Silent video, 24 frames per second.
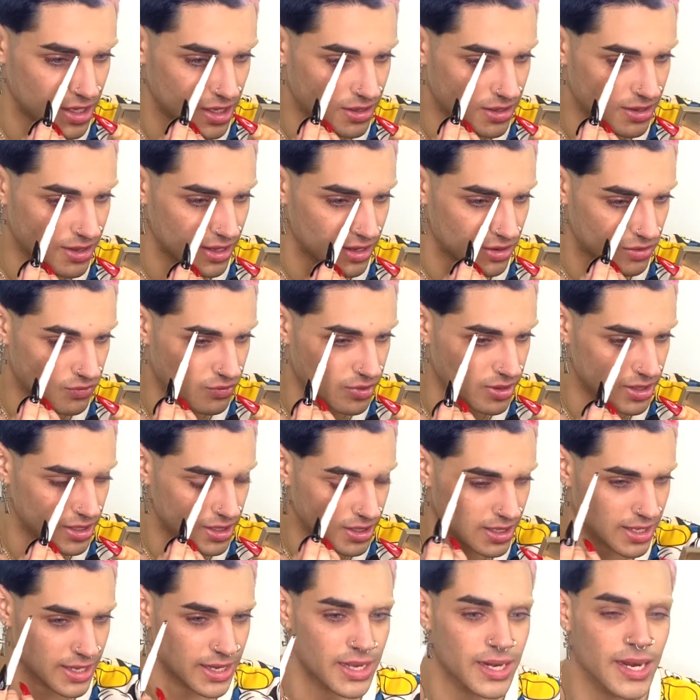It's like really
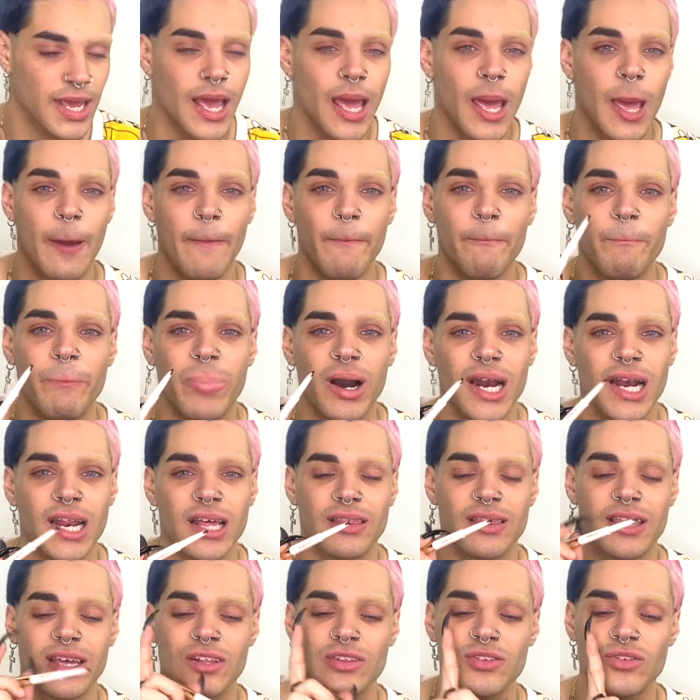light, but
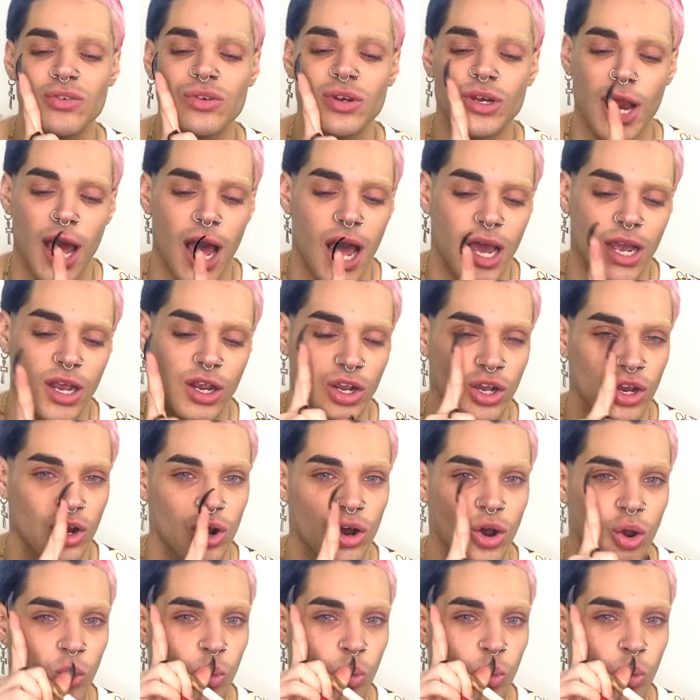they do not go